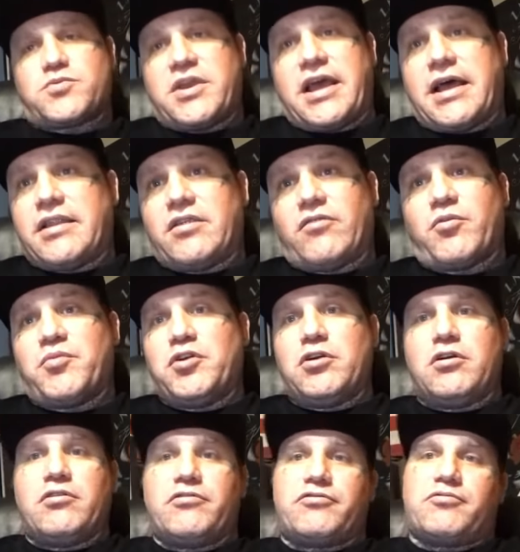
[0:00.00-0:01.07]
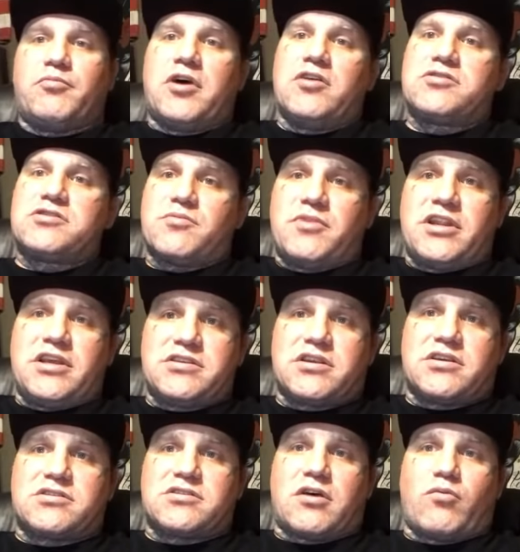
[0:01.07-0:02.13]
we had to remove most of the
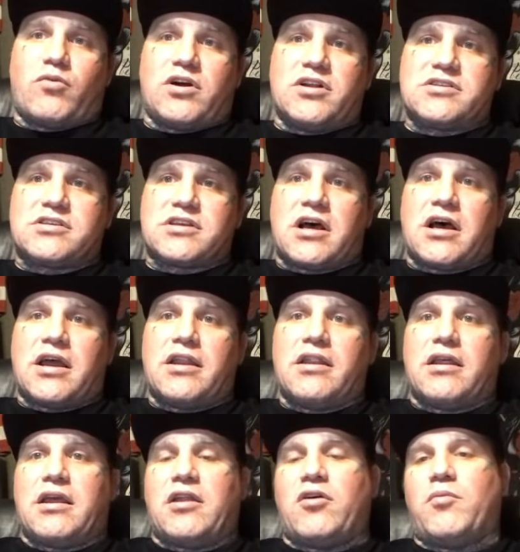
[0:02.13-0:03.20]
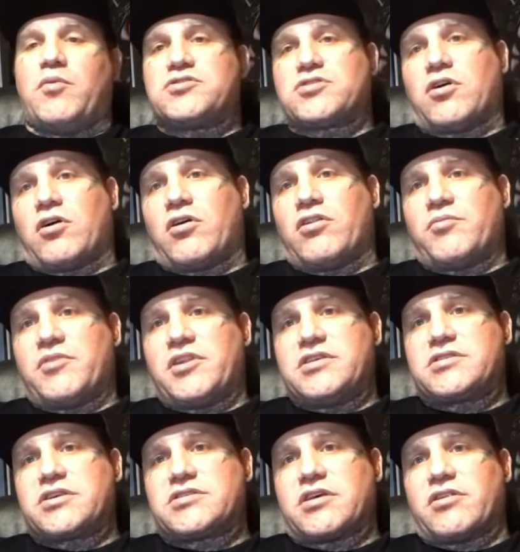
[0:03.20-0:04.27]
meniscus on one side and almost all the
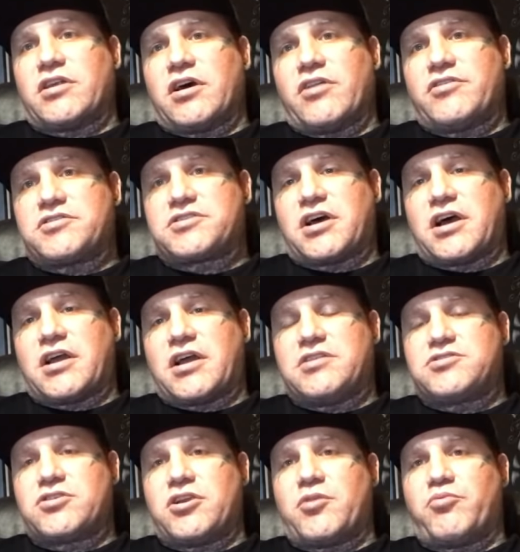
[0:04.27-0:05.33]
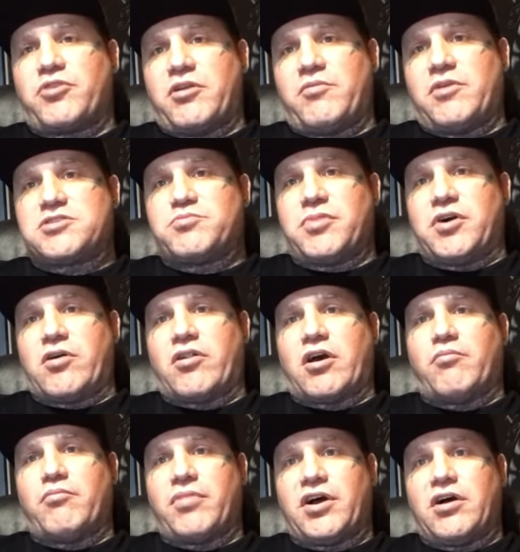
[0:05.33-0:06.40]
meniscus on the other side. So you're pretty much bone
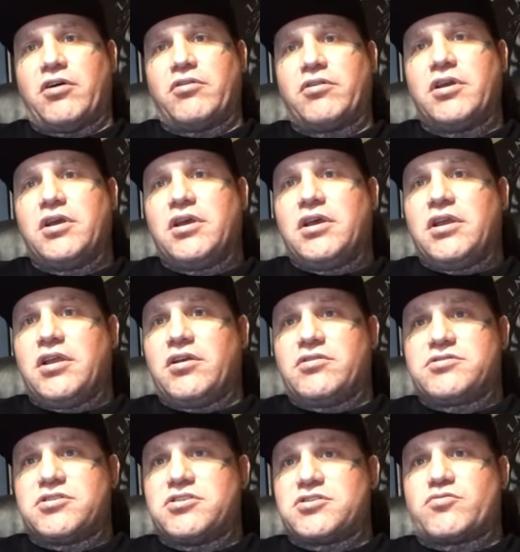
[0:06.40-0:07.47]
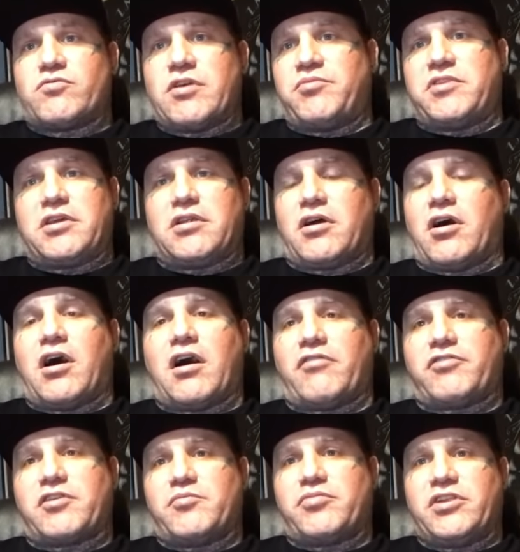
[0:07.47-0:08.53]
on bone. Yeah. He goes, you just ripped it
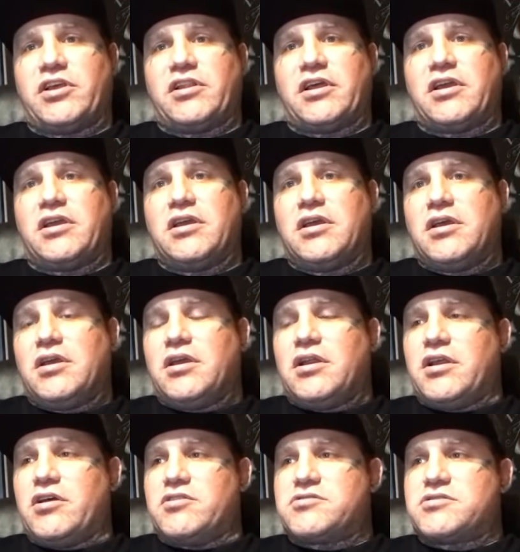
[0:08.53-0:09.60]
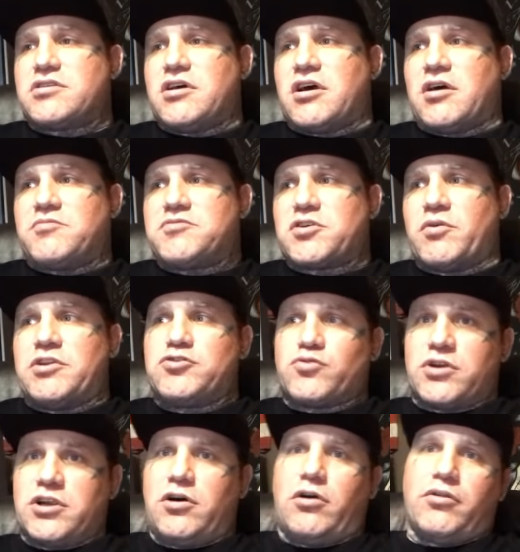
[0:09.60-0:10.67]
off completely. And he goes, so we
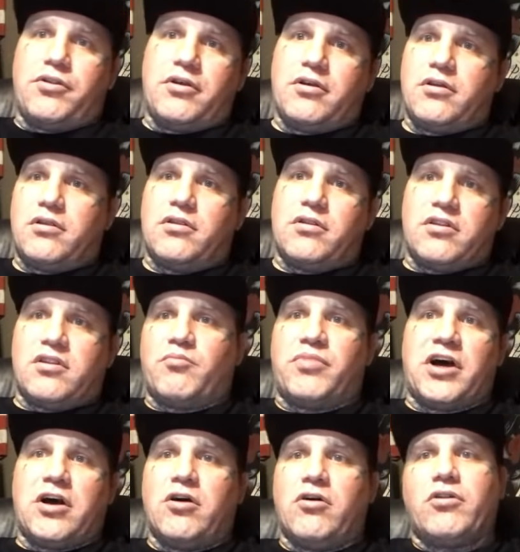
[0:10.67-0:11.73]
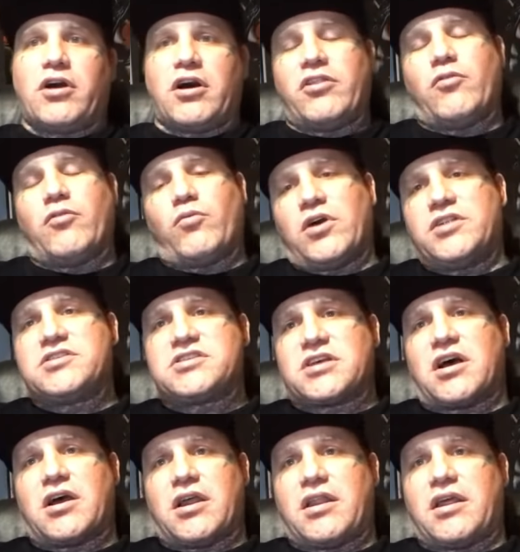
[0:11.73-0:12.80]
drilled the bone on the one
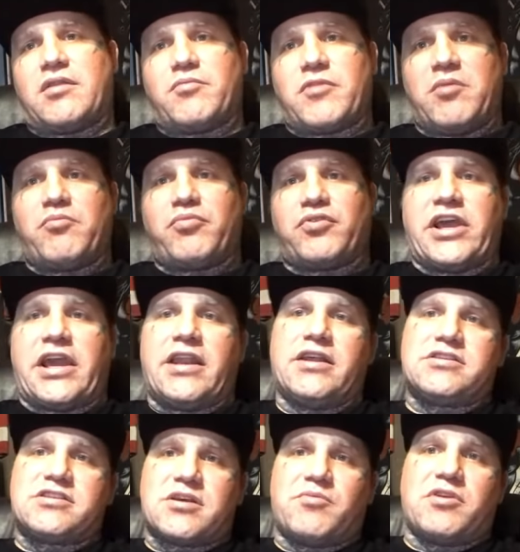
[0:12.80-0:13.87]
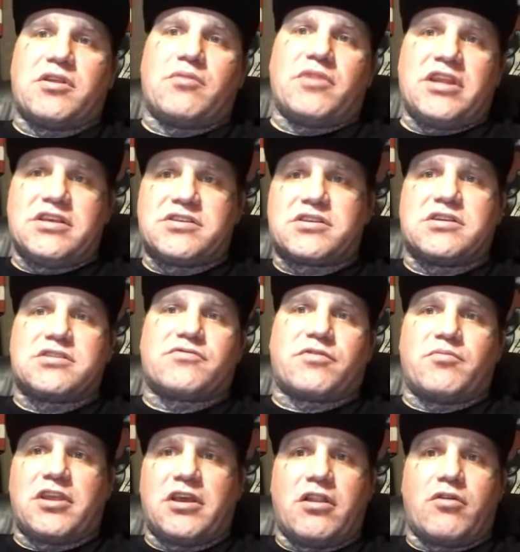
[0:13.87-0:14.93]
side and implanted some of the meniscus
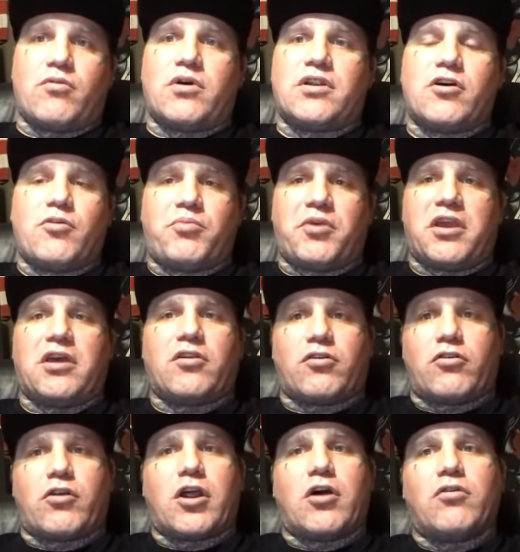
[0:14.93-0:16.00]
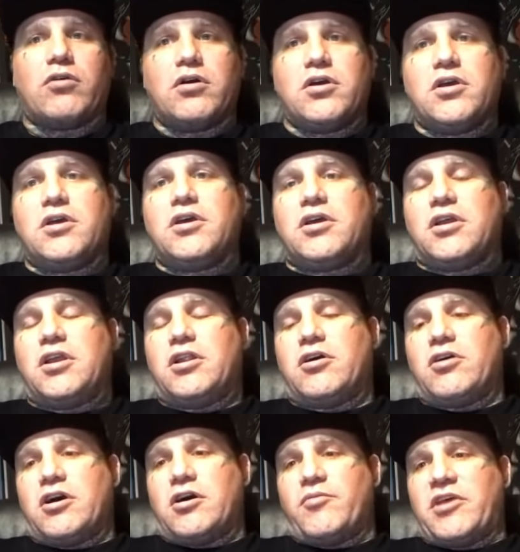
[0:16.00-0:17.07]
from the other one, hoping it'll grow. You
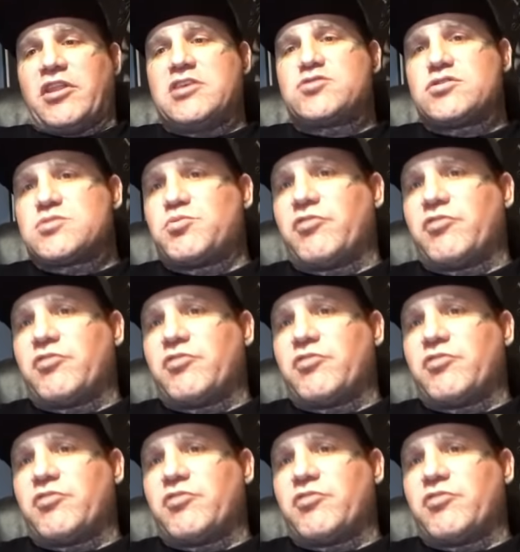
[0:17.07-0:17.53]
know, and this was